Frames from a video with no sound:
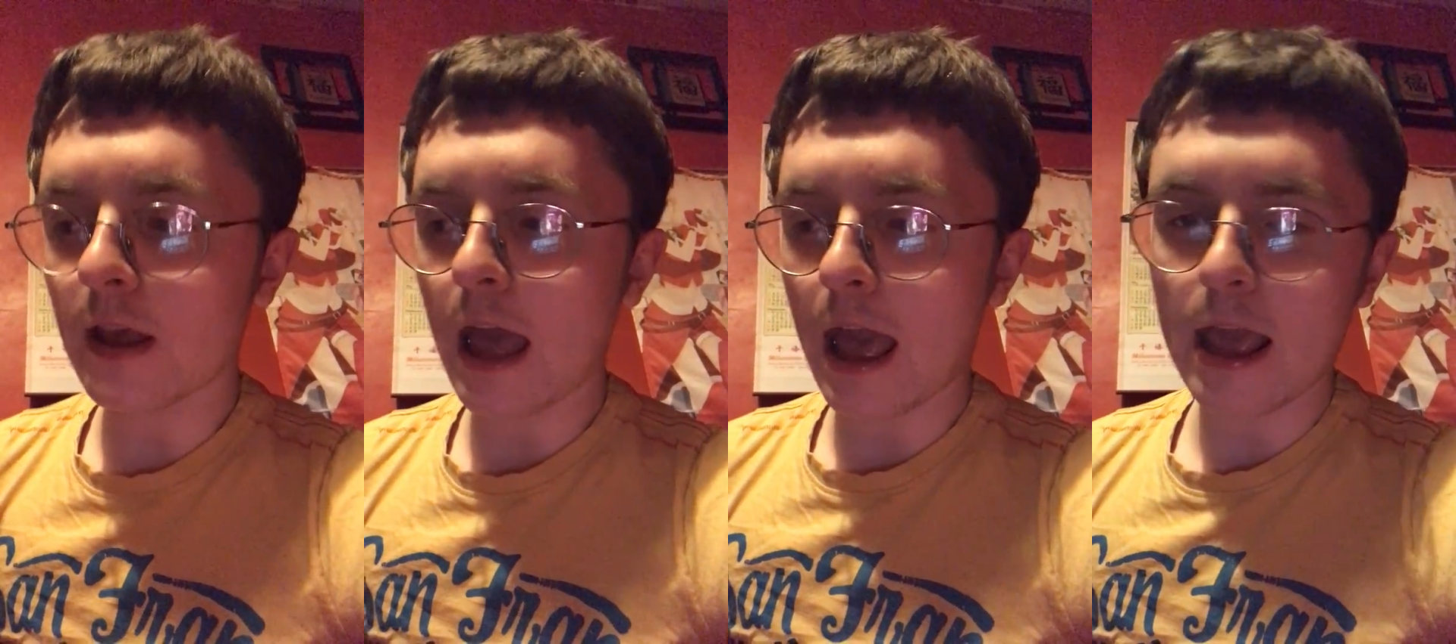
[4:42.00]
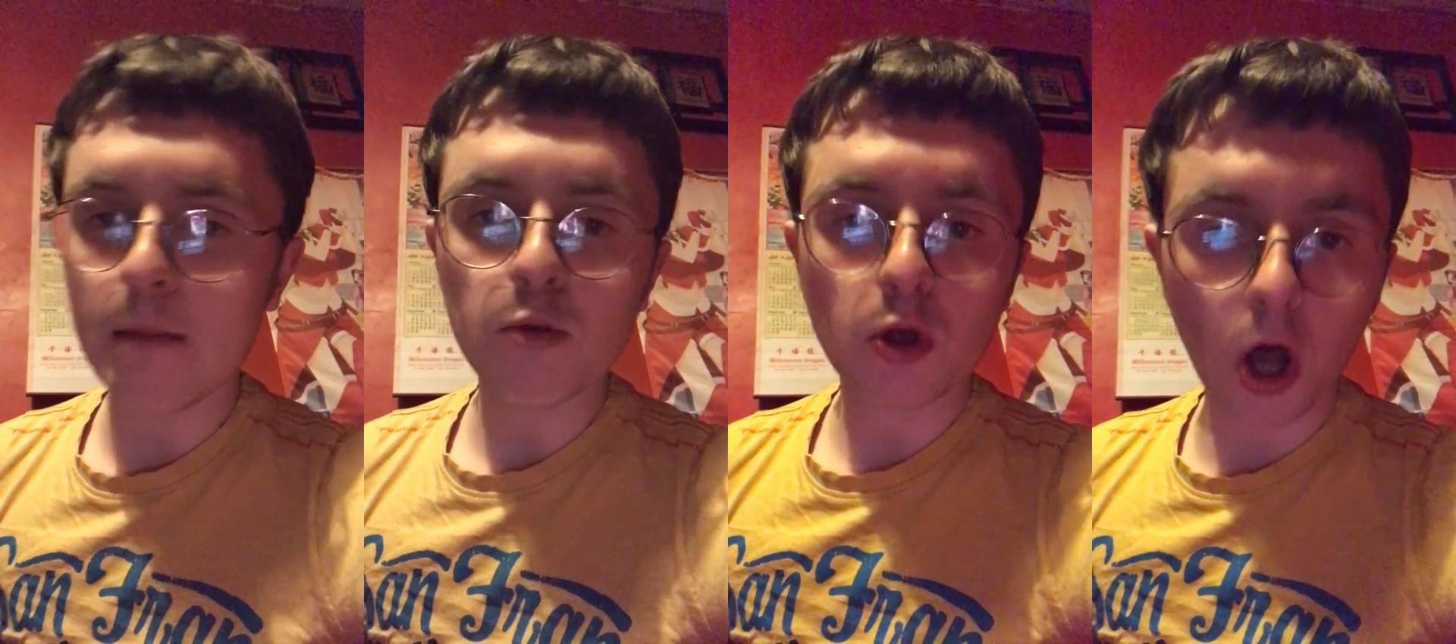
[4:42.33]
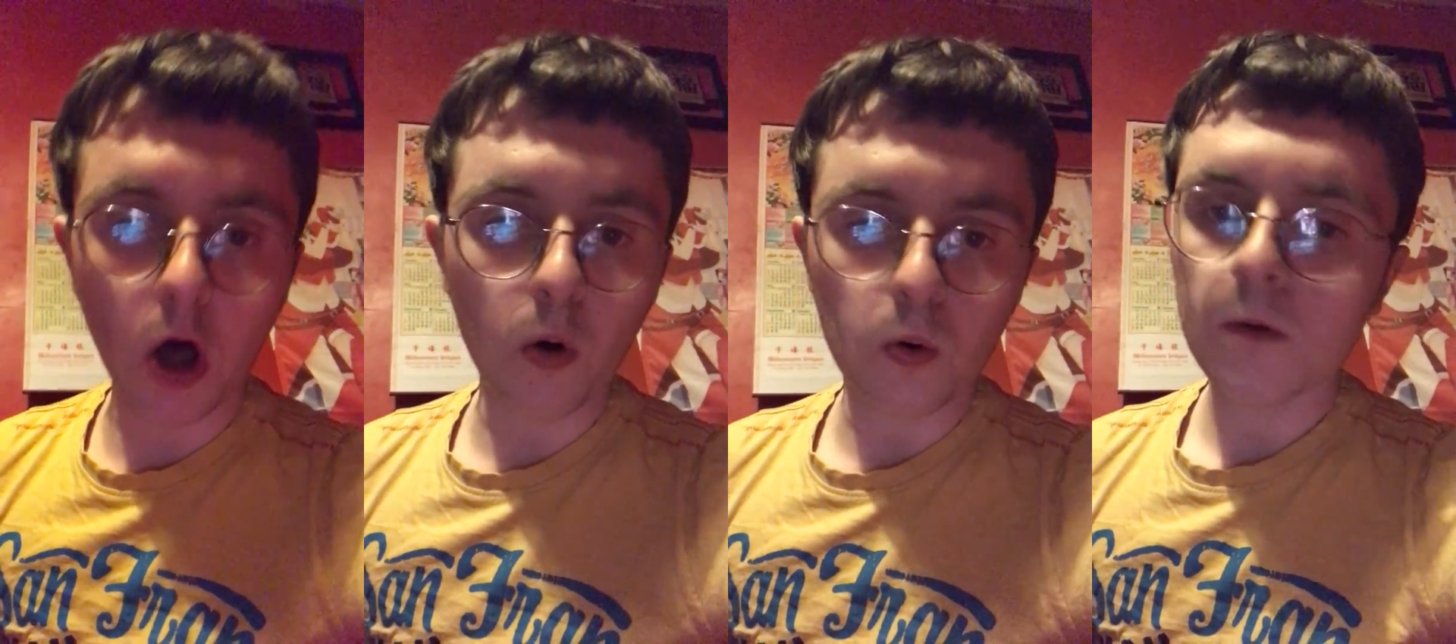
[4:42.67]
aim
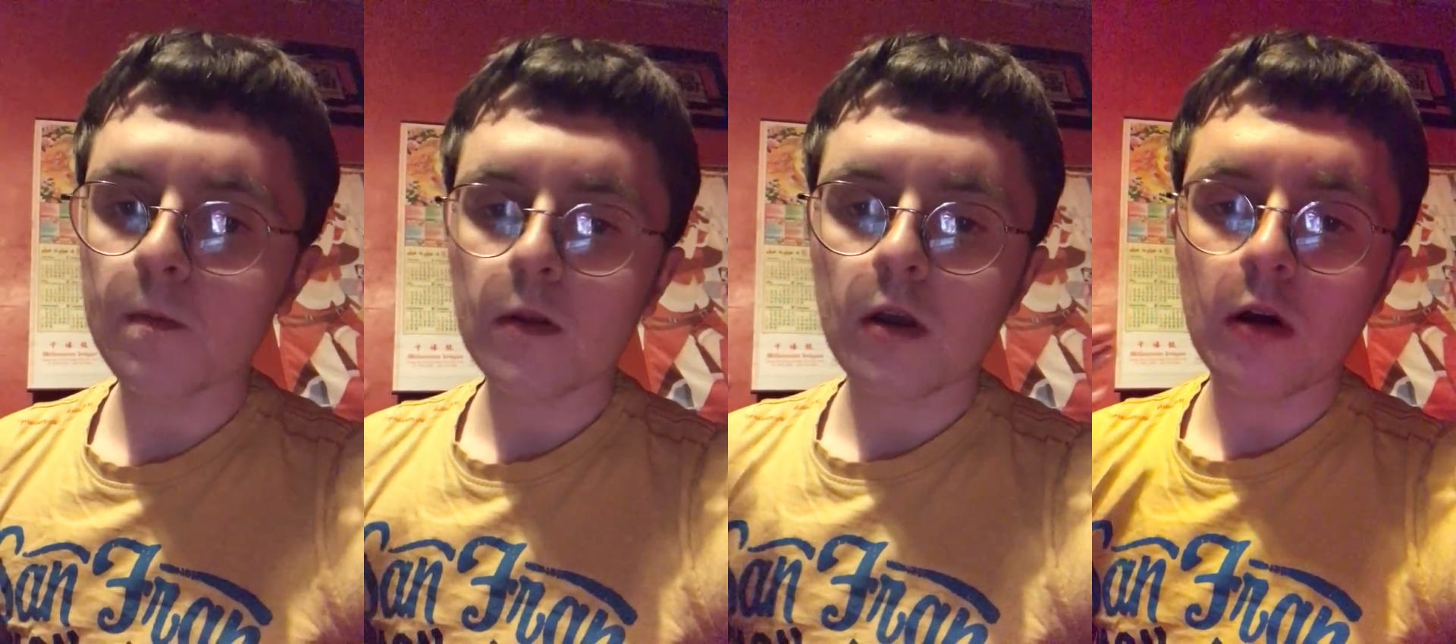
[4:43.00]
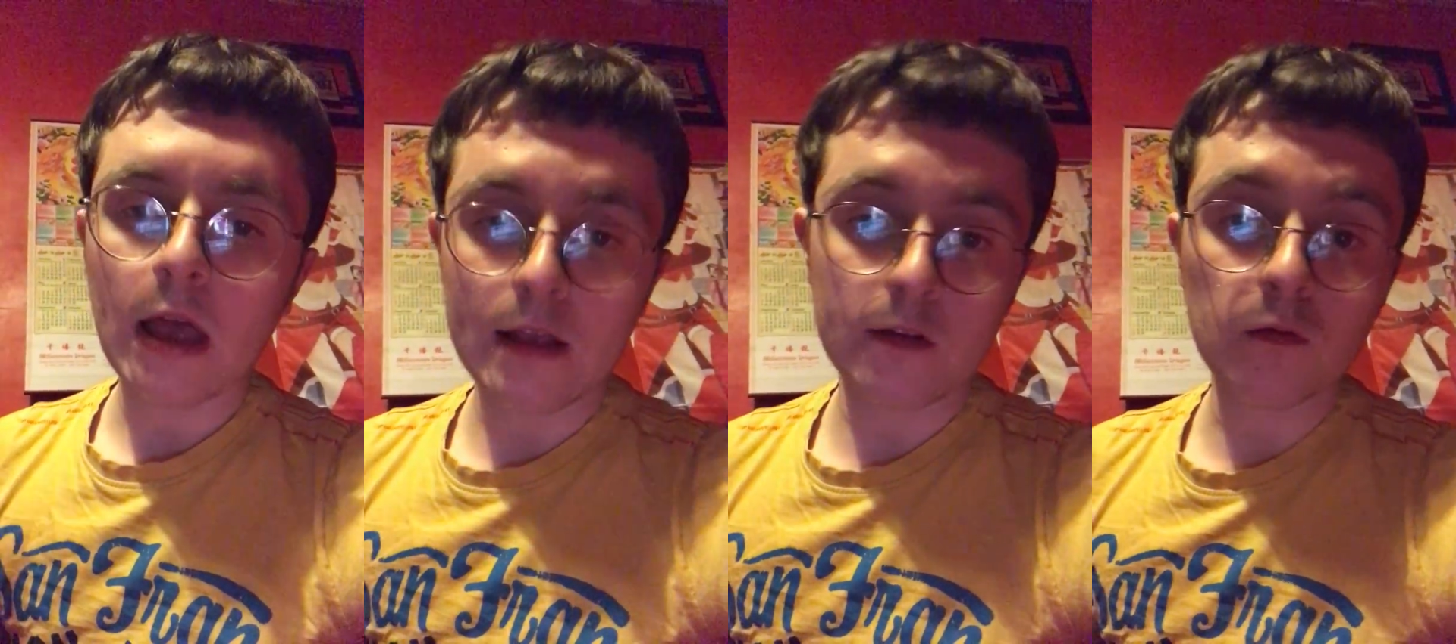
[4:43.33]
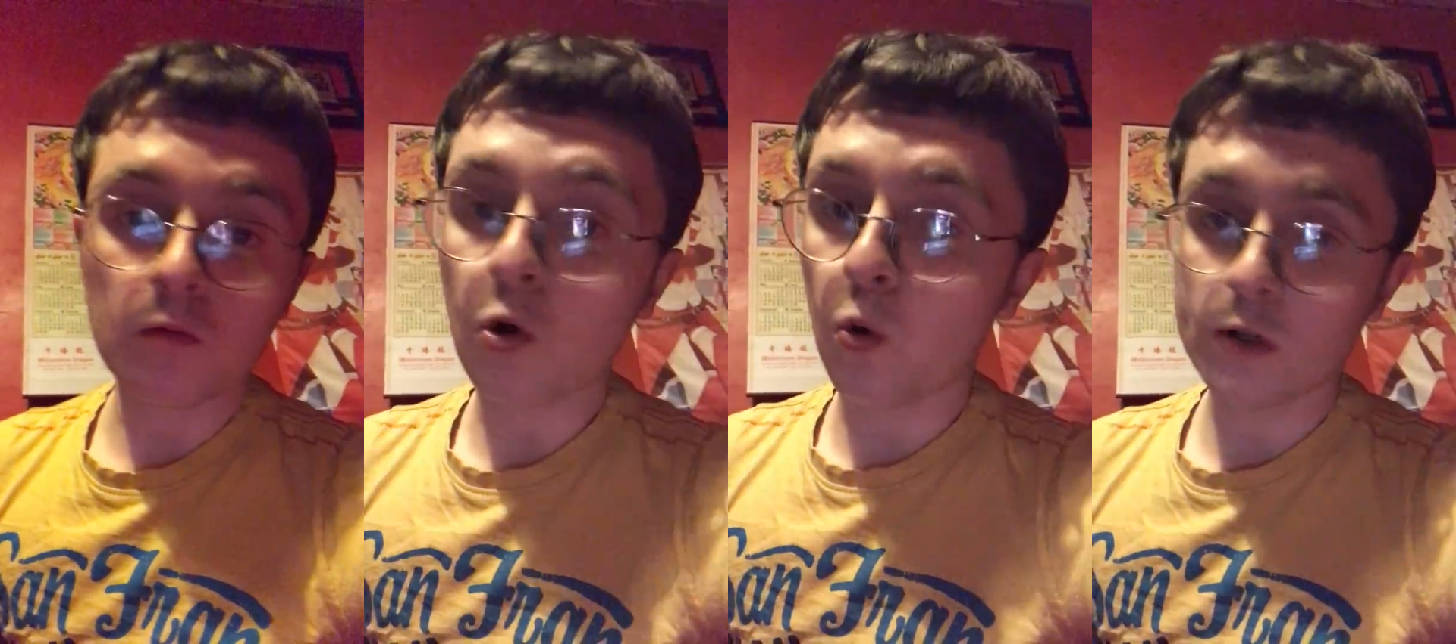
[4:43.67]
goal is,
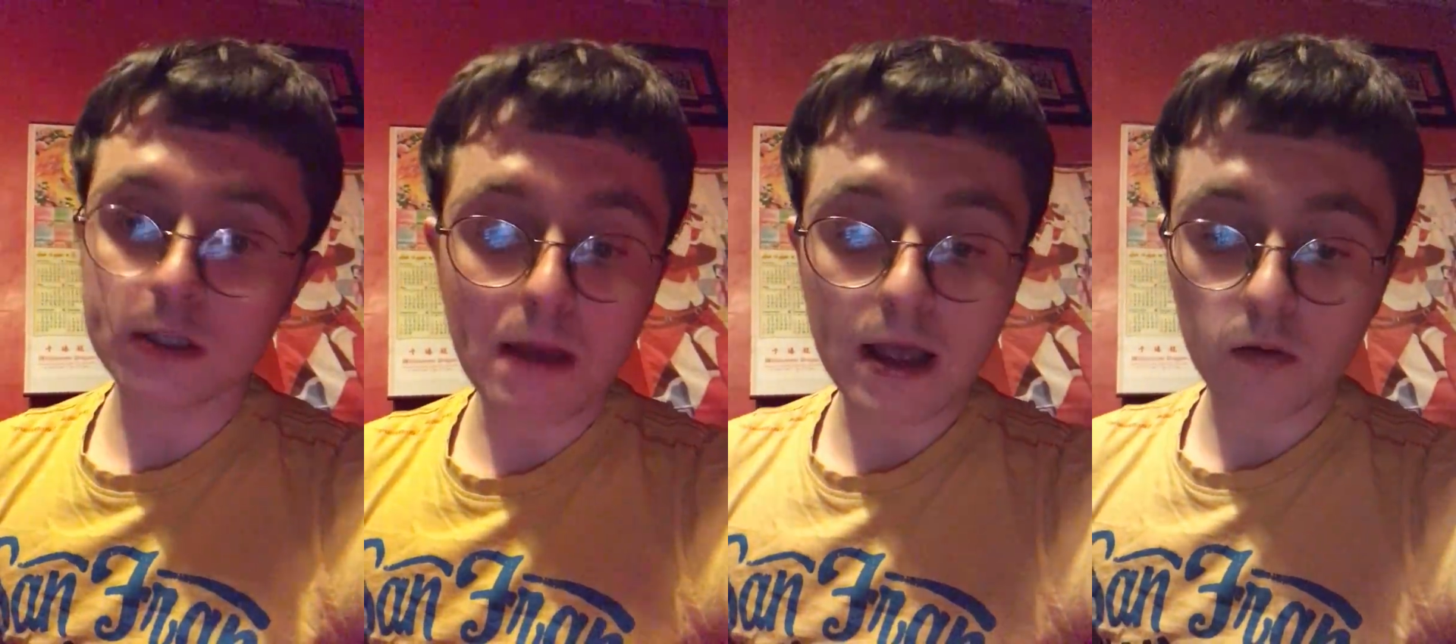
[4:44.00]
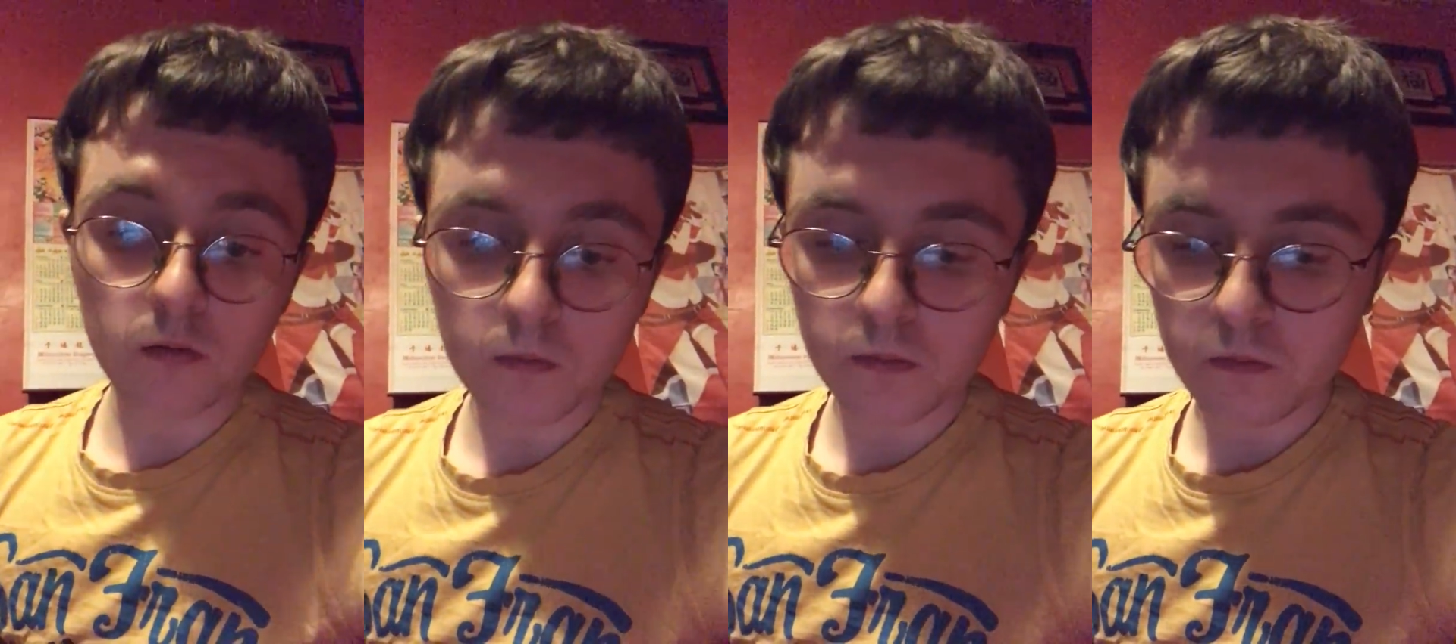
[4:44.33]
of course, to make